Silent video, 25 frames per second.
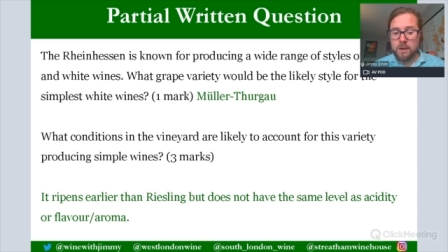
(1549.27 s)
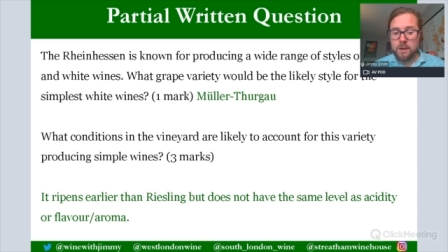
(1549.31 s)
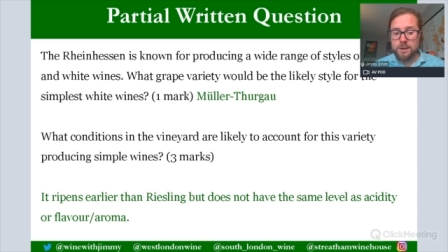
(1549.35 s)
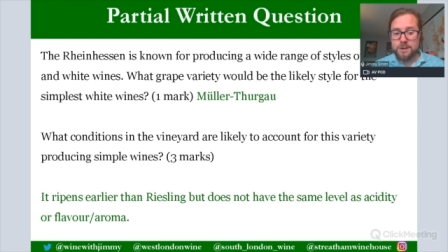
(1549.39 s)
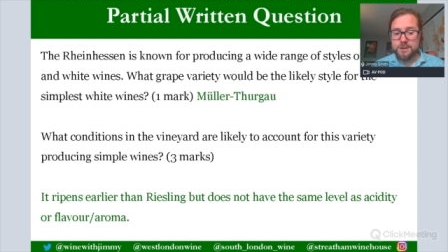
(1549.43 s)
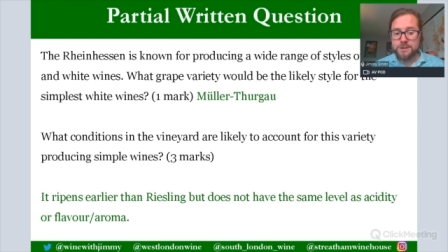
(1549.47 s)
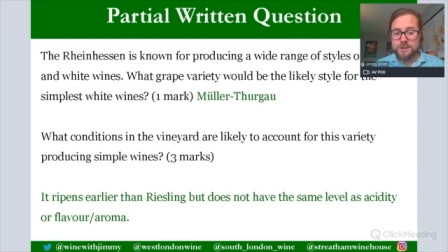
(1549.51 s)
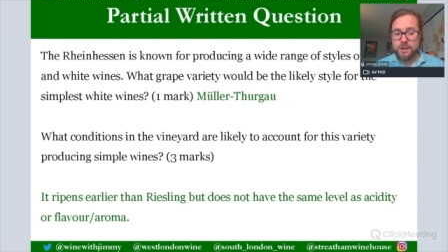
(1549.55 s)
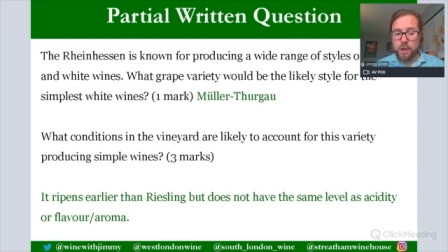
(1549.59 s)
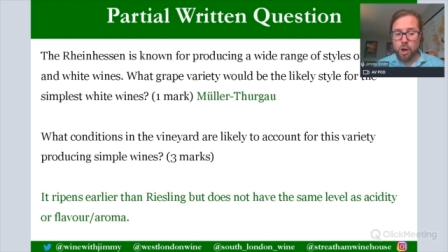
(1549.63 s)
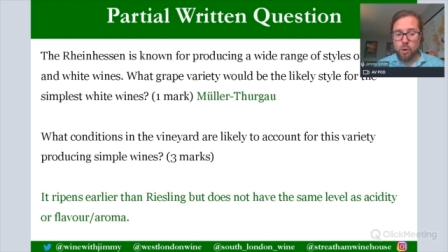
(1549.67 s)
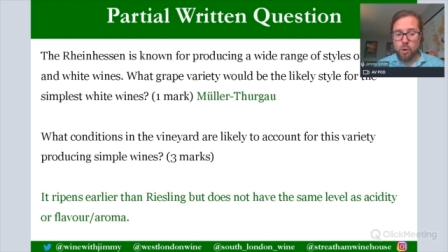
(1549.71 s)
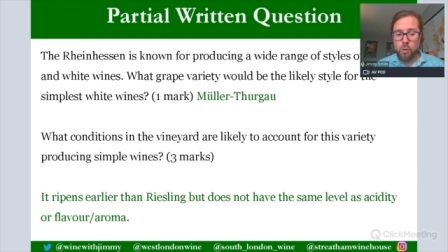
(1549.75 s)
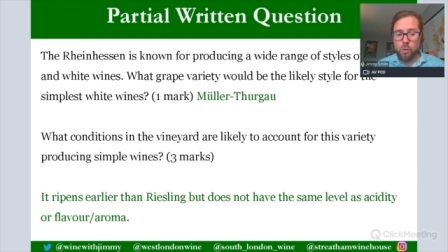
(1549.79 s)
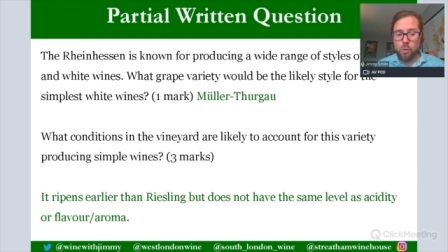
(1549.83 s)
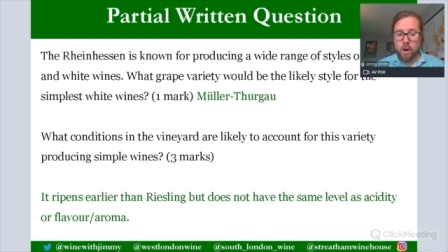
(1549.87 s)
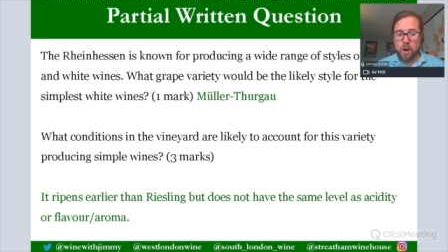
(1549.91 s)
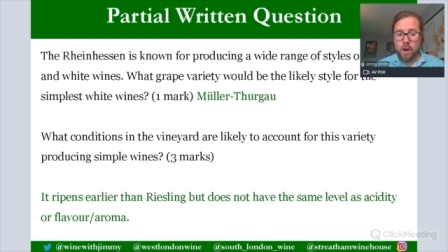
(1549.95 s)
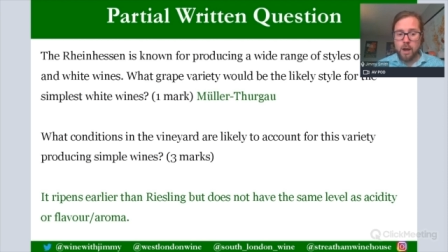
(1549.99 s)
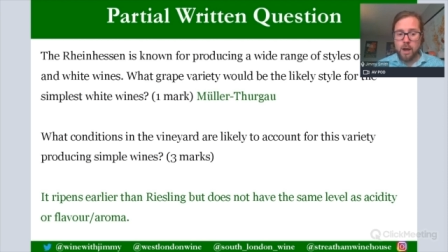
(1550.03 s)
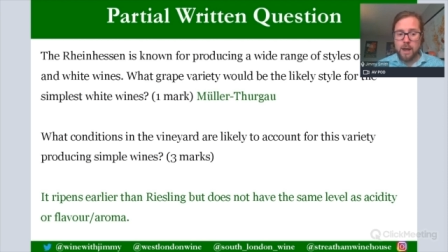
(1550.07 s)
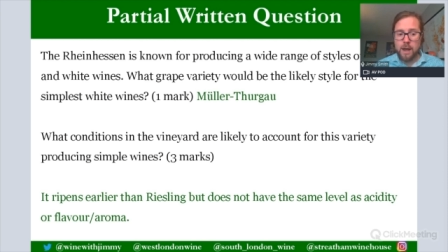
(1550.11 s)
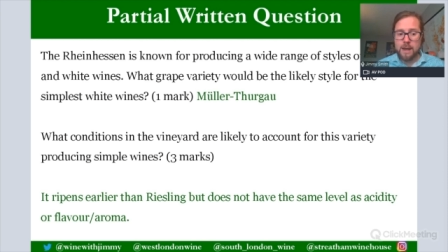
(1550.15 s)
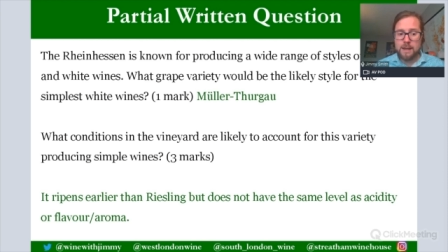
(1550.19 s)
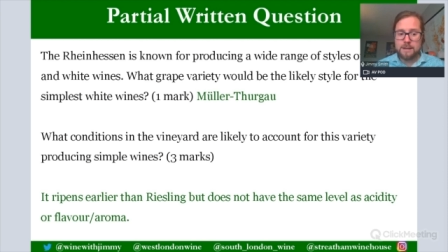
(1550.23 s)

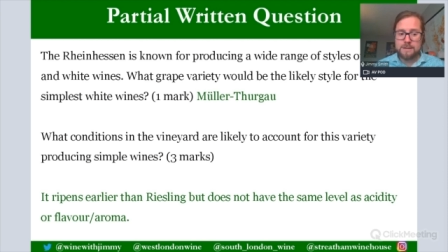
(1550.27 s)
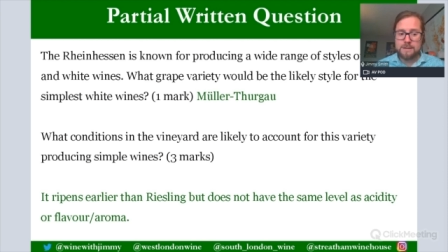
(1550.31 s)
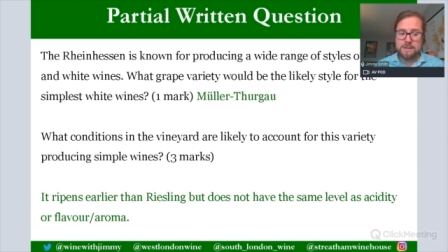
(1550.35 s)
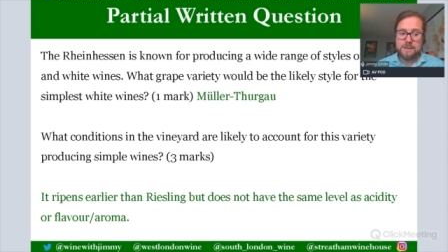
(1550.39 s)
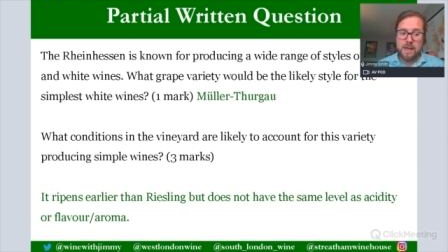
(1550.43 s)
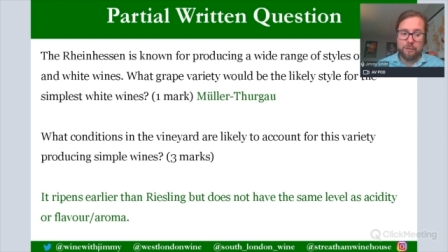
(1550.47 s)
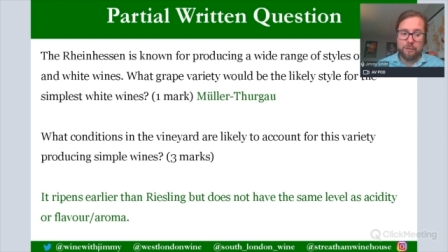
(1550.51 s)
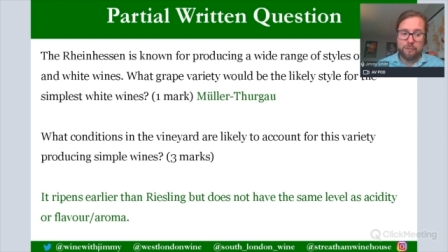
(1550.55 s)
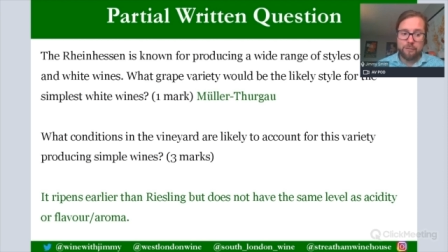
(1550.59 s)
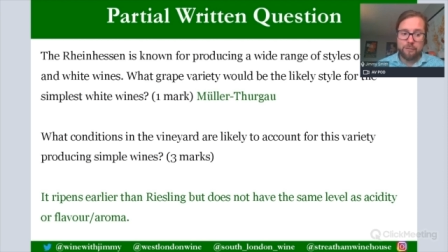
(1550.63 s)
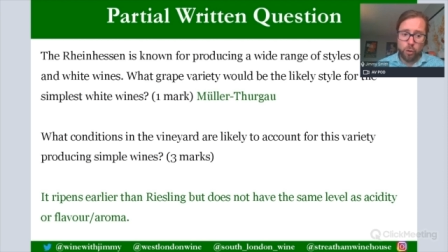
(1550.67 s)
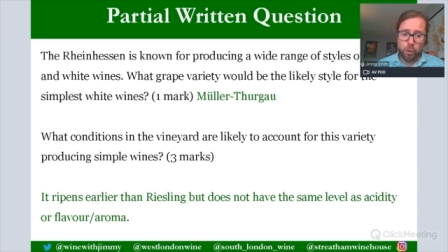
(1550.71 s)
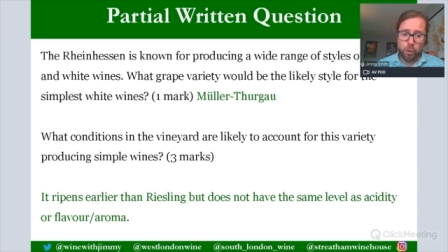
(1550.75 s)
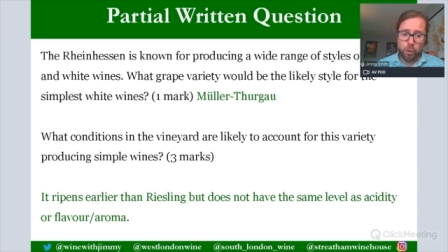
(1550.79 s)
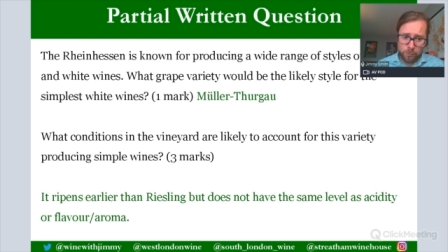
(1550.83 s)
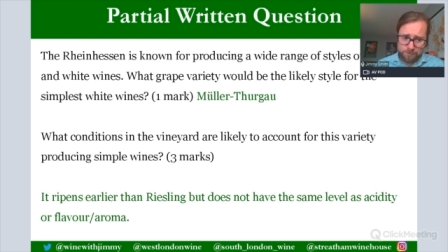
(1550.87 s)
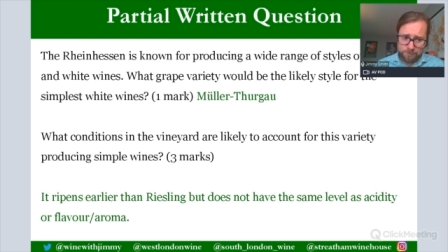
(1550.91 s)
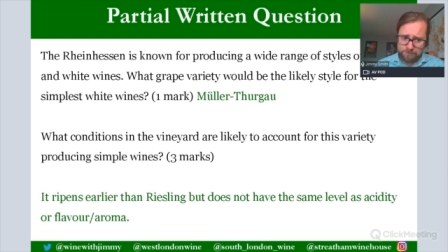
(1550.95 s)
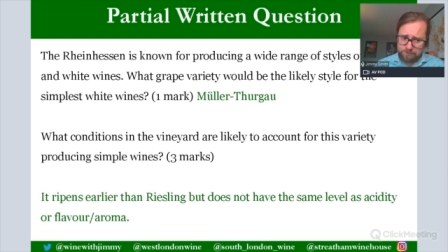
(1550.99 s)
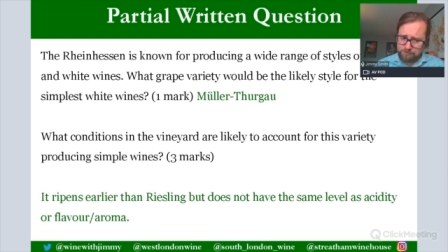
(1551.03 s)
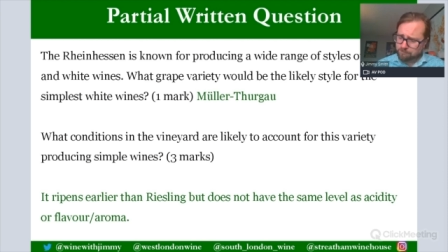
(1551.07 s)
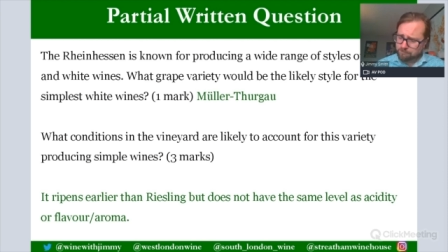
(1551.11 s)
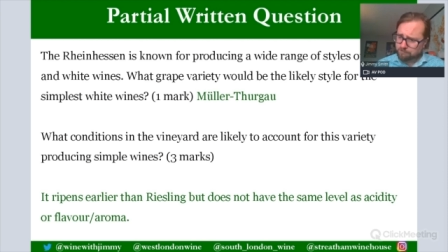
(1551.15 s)
So it's therefore...